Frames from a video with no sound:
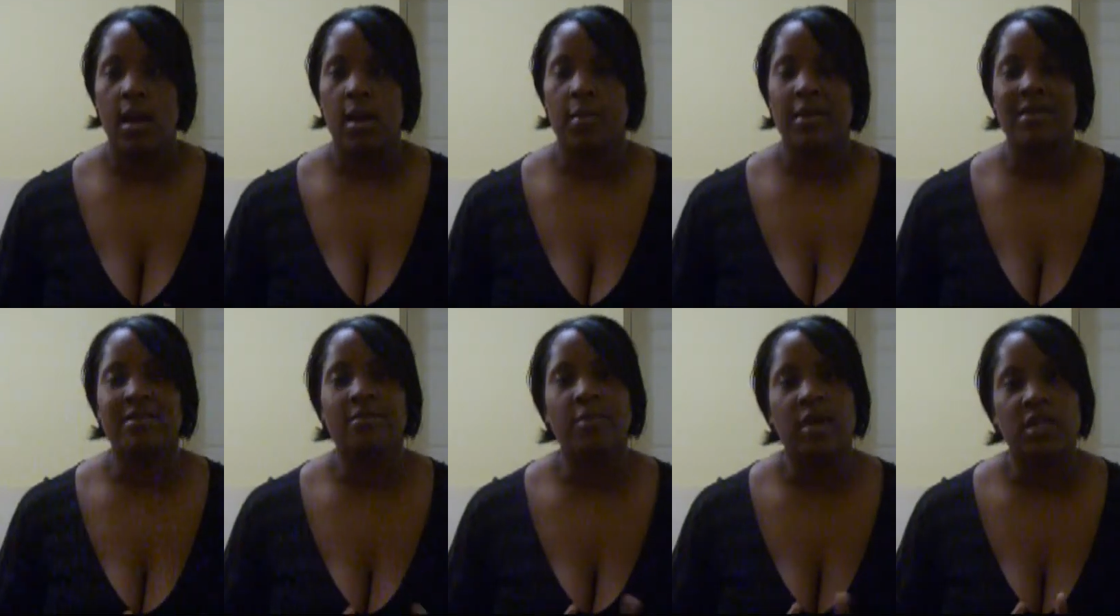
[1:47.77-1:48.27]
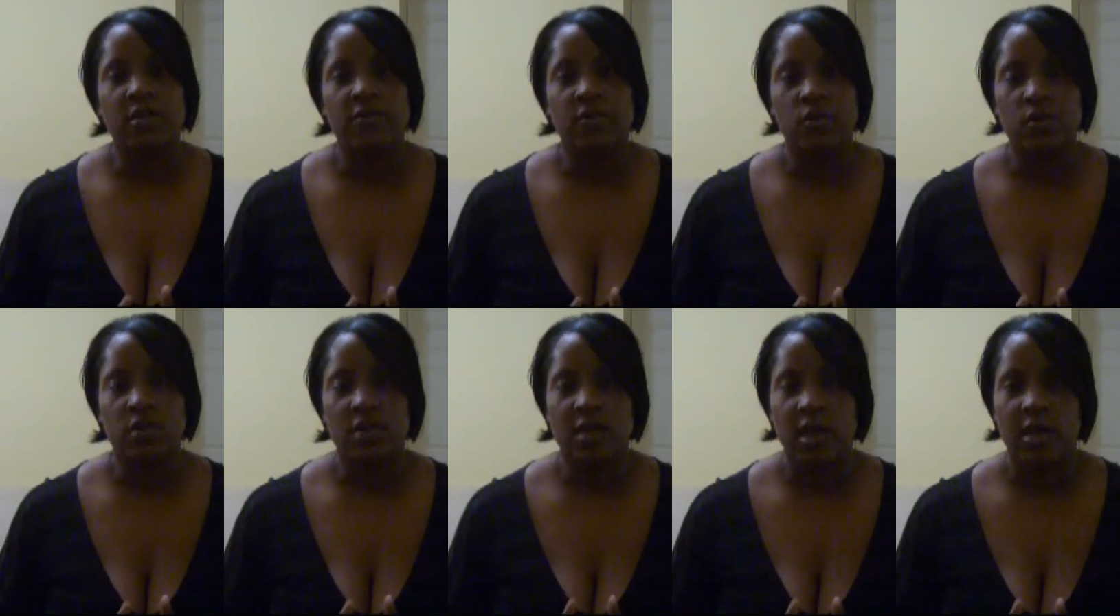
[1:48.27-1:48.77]
as much
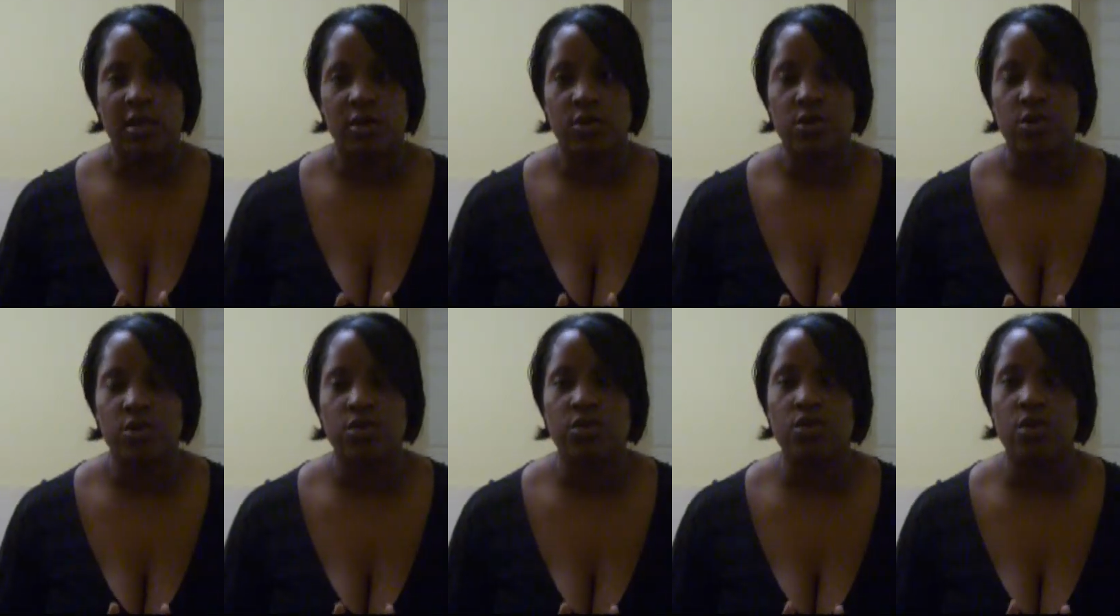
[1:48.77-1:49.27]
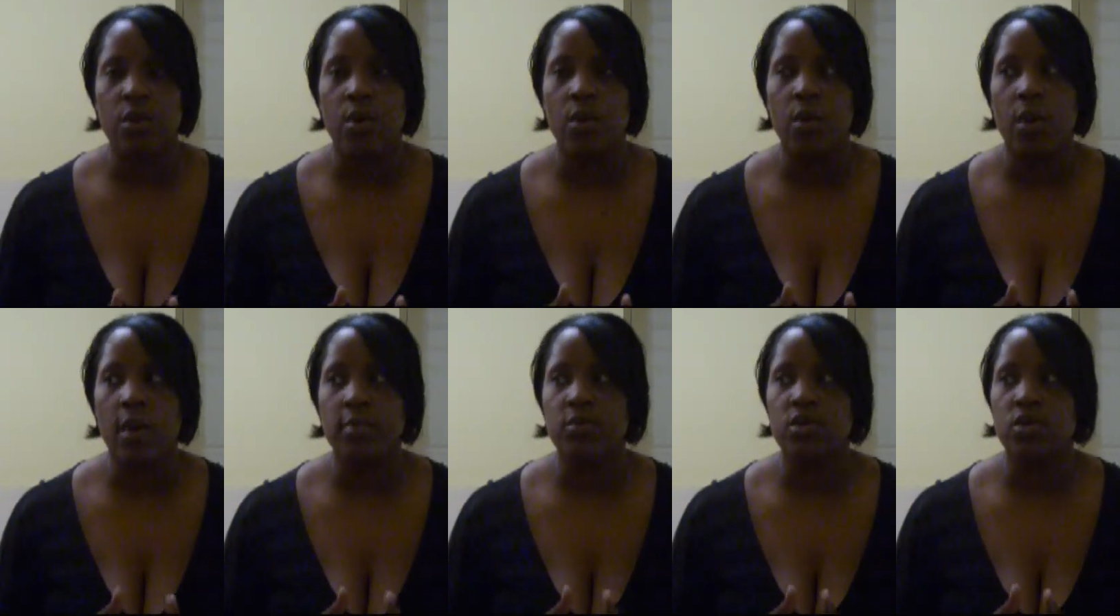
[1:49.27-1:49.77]
food as I used to?
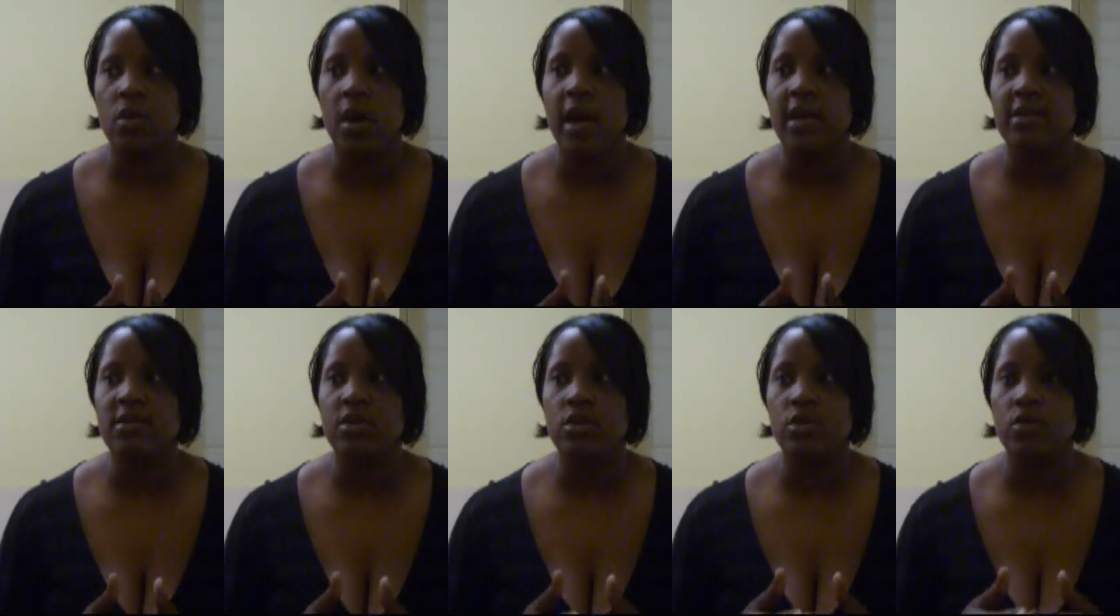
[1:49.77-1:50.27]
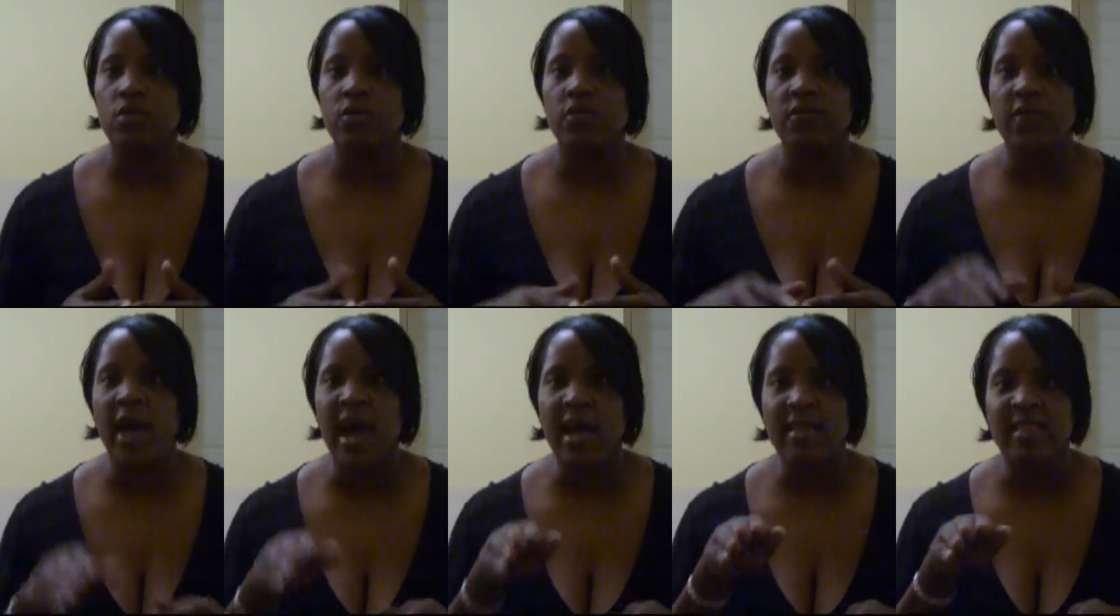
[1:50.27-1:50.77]
So I'm trying to
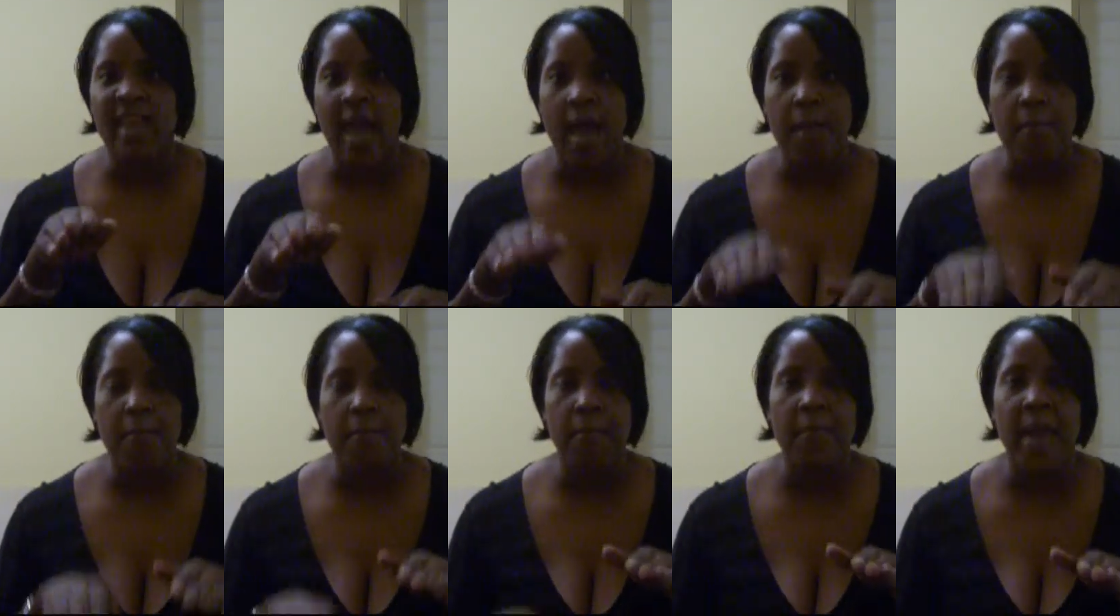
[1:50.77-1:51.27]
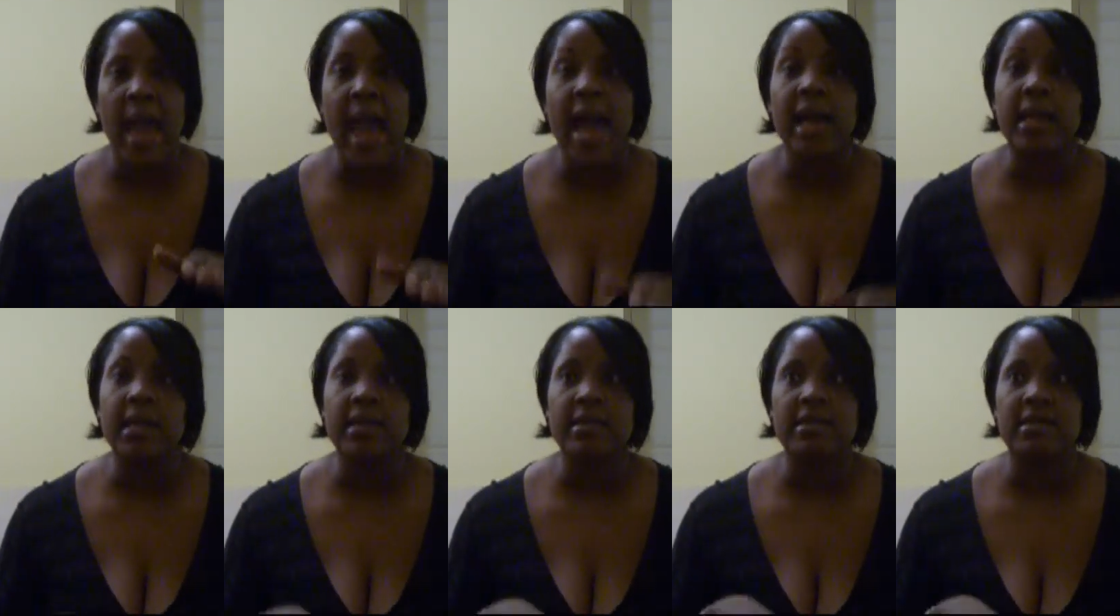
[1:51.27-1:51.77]
find that
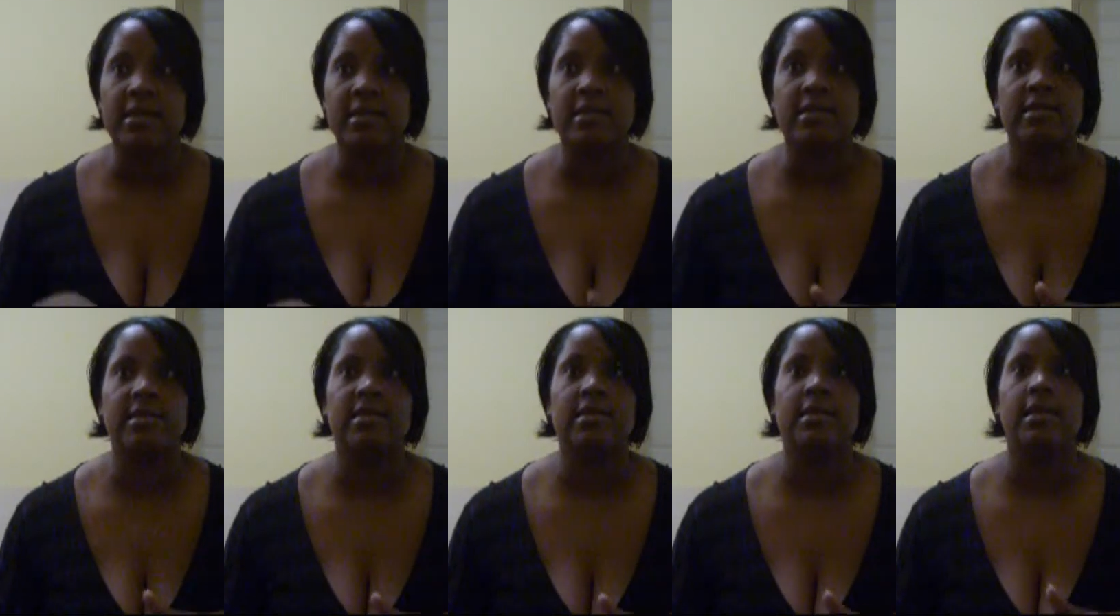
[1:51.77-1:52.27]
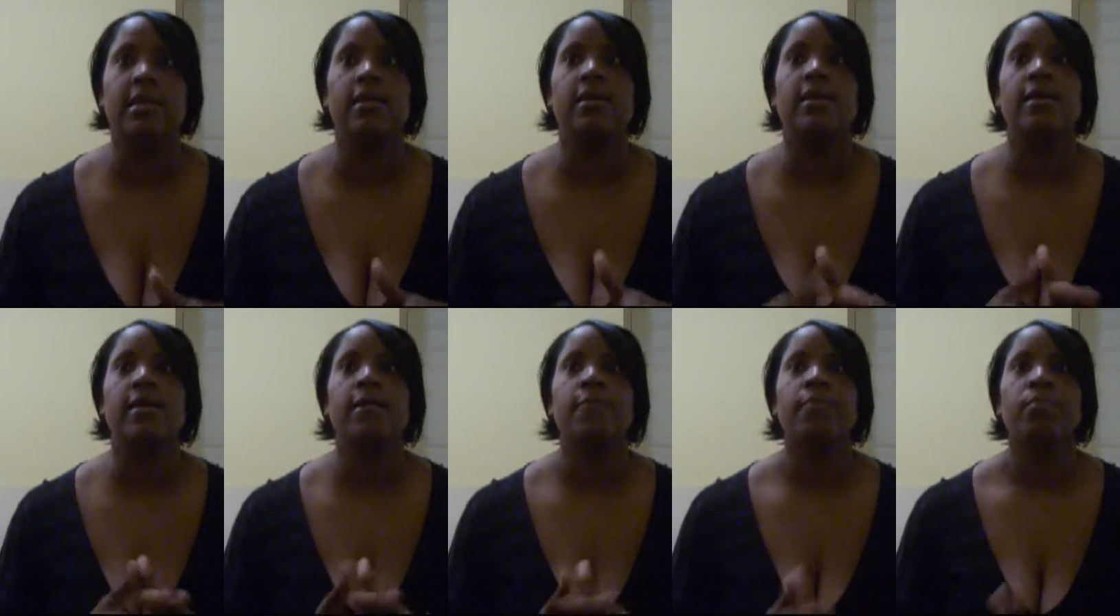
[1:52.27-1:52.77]
balance and
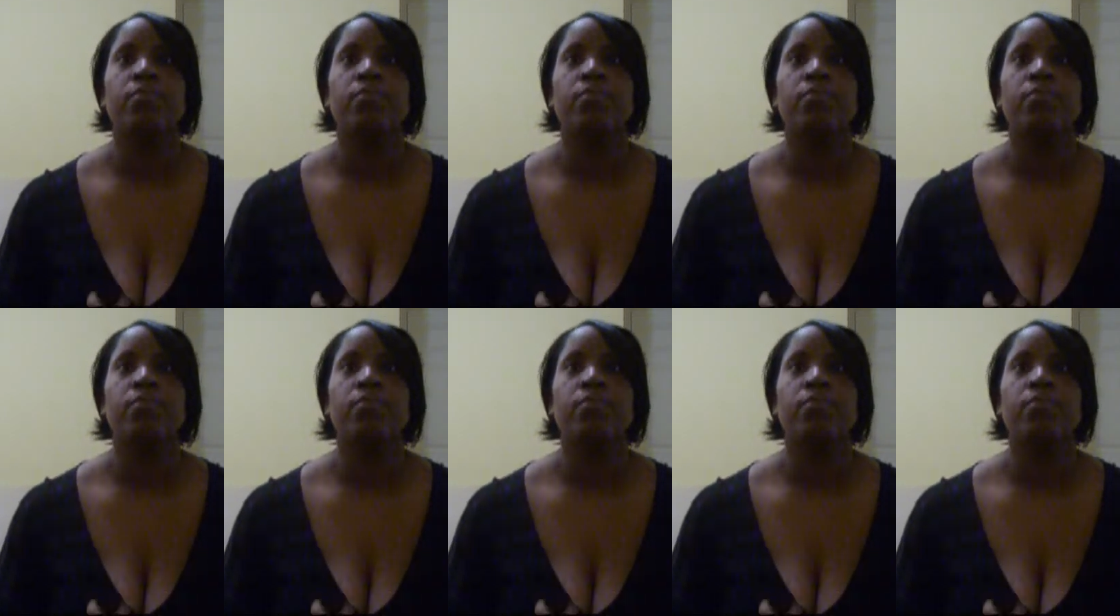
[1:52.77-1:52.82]
see